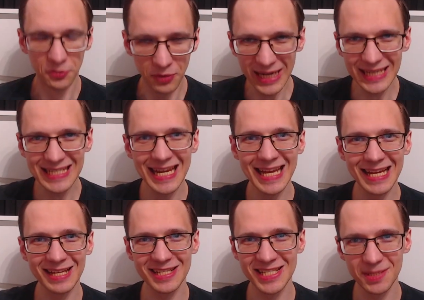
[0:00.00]

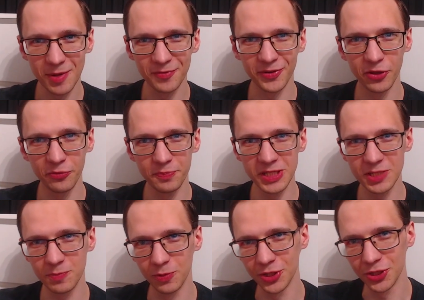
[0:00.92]
Greetings to my fellow peace
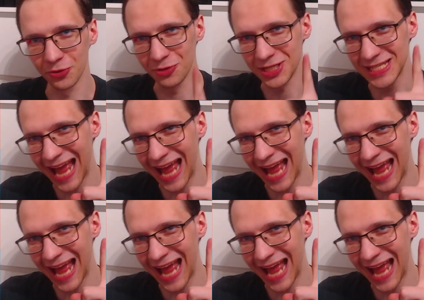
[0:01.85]
blunderers,